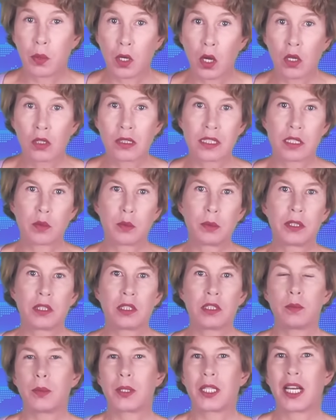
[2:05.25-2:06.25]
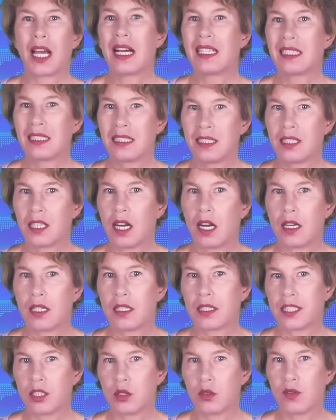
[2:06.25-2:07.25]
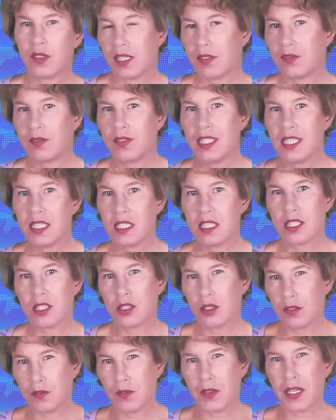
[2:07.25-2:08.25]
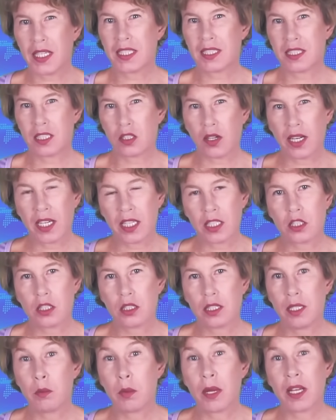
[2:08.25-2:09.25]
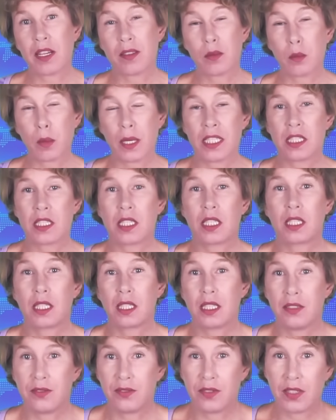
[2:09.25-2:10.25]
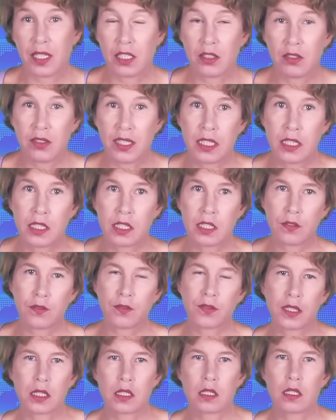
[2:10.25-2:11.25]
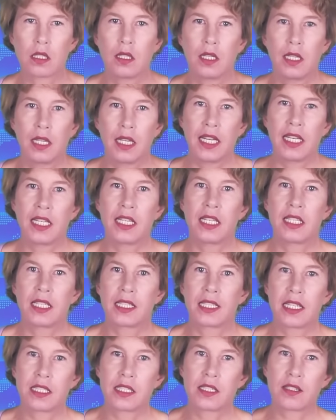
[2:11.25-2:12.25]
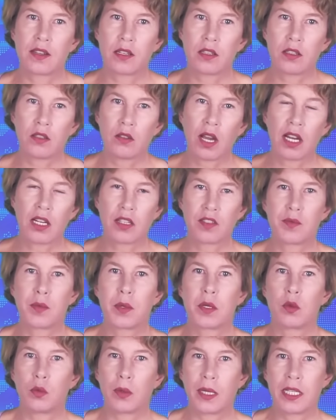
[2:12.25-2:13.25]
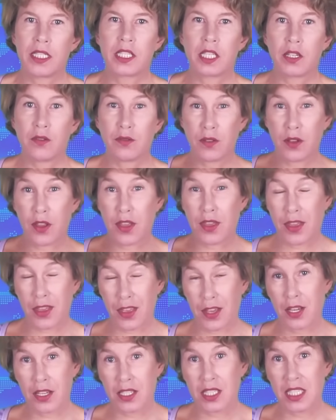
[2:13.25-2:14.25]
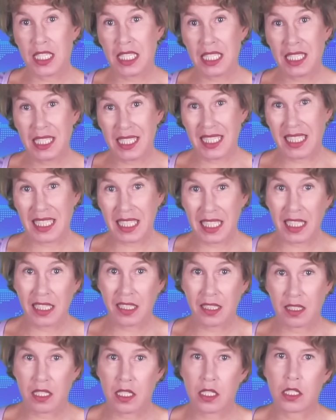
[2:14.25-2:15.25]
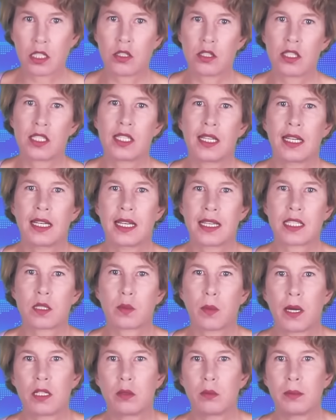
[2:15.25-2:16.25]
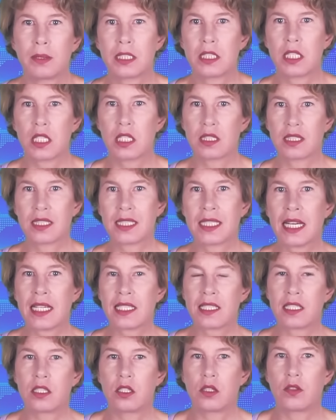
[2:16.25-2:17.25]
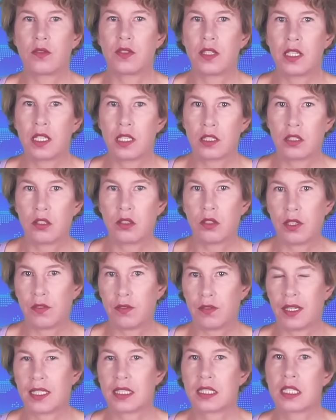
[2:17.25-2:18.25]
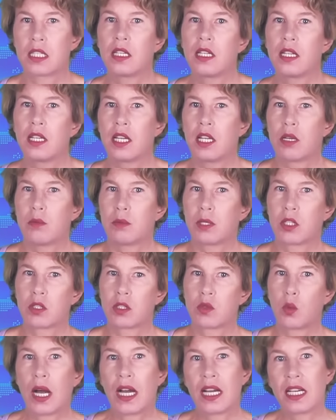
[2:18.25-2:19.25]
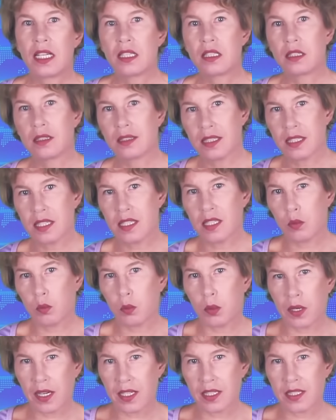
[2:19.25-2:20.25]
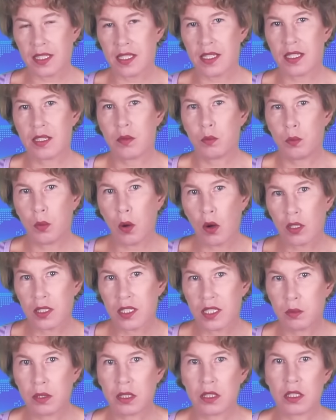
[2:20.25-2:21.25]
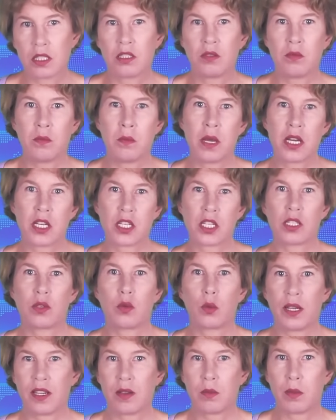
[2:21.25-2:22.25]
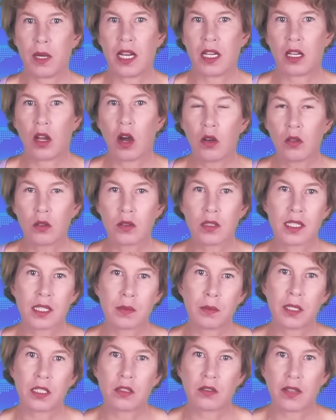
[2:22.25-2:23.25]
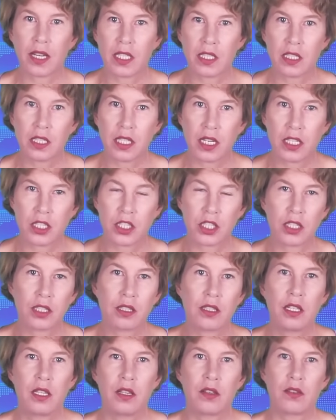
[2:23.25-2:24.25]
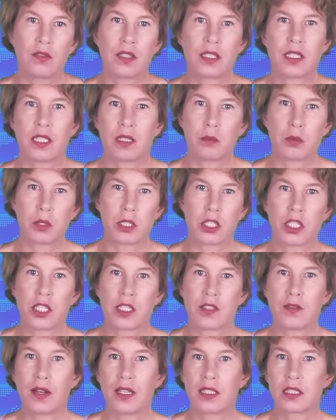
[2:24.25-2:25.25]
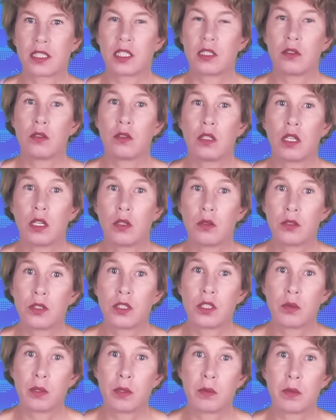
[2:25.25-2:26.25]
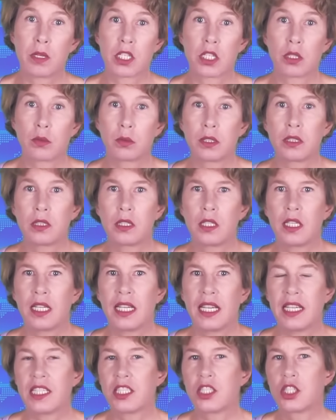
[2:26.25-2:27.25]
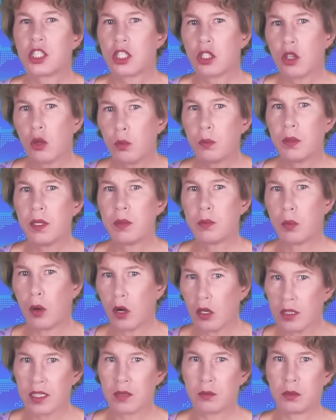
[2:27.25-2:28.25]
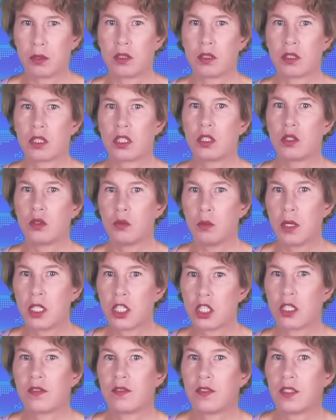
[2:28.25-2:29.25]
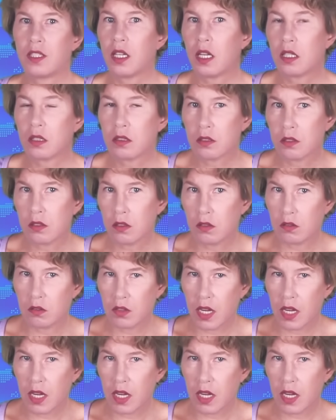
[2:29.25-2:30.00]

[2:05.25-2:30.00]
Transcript: plausible, but I'd argue that these two effects are actually mathematically very different. In any case, though, I've been waiting for thirty years to see an experimental test of the Unruh effect, because while it's in practice impossible to measure whether black holes emit radiation, the temperature is far too low to be measurable, it should be possible to measure the Unruh